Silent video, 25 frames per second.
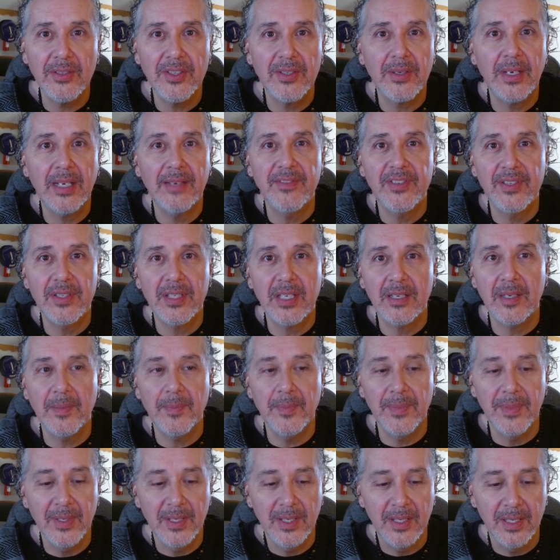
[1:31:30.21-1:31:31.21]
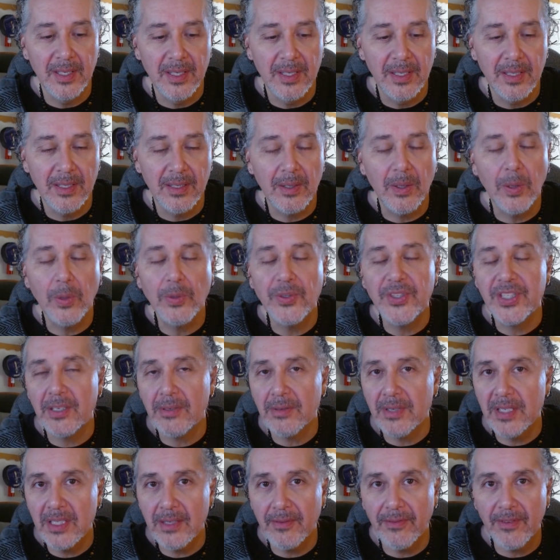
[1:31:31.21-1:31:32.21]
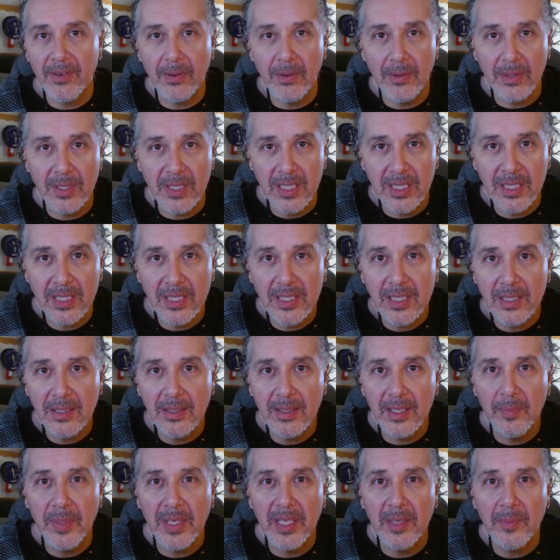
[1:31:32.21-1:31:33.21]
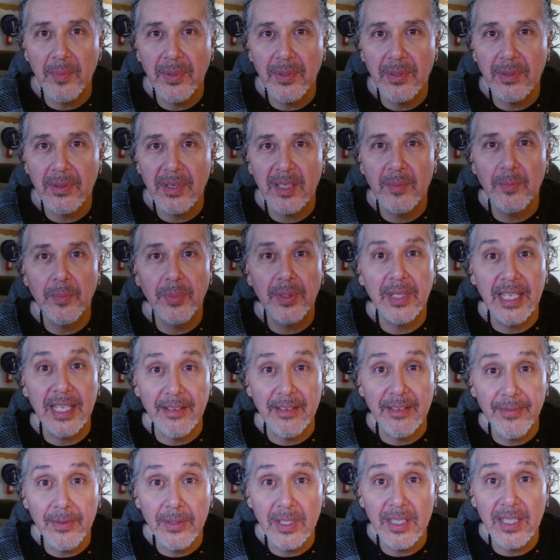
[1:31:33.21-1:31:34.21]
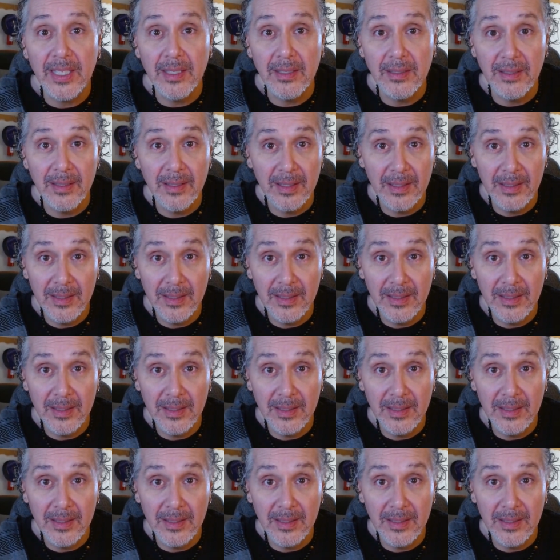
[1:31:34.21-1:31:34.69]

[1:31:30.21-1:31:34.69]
So I've set up a whole series of courses that people can playfully